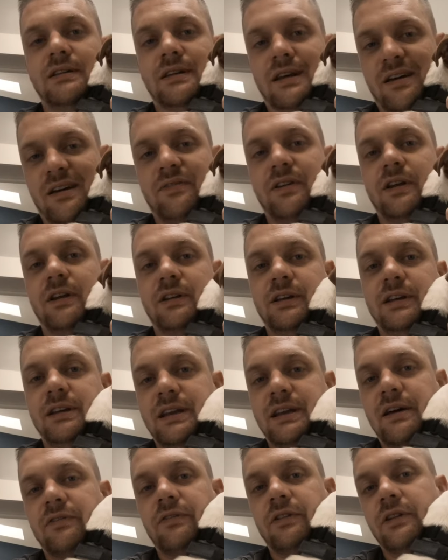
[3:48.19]
definitely,
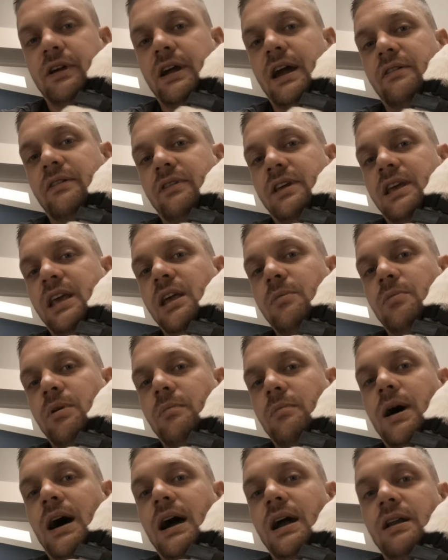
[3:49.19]
definitely have to keep in
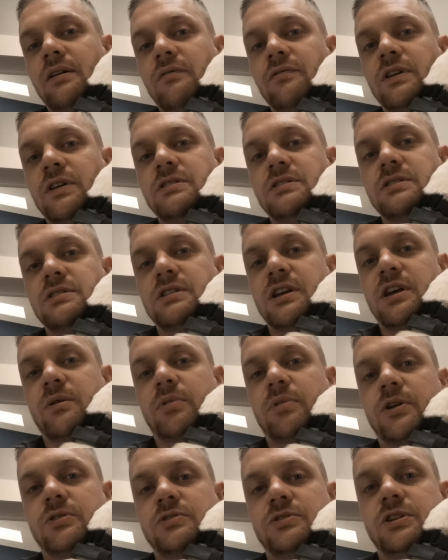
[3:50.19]
mind if this is the
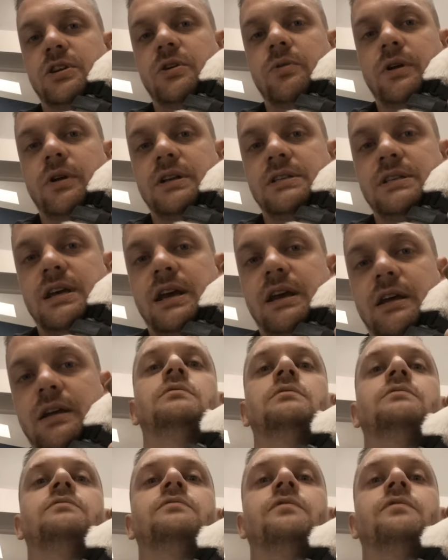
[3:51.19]
approach that you want to take.